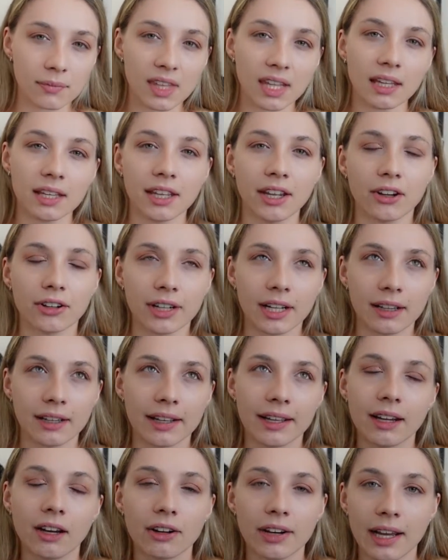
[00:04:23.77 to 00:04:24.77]
here in
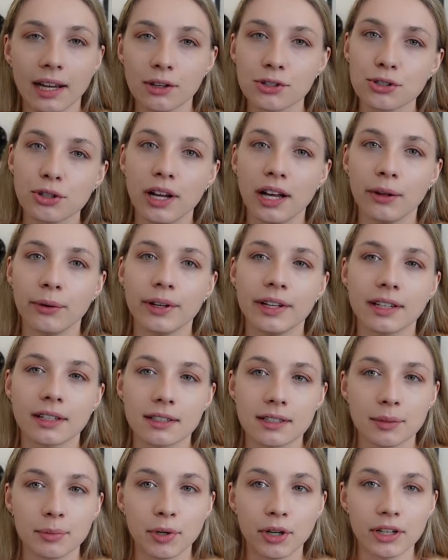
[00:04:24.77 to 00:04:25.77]
LA on actual Halloween
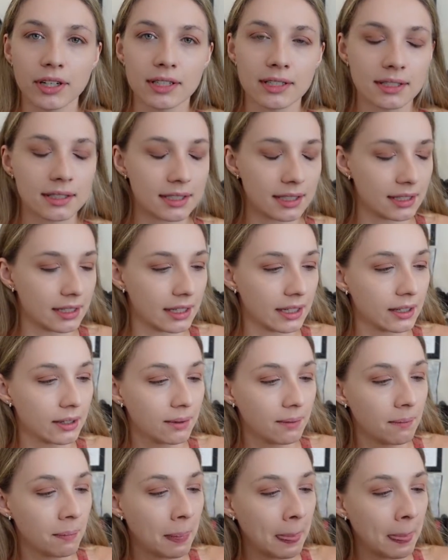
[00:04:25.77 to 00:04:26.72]
because the party is in San Diego.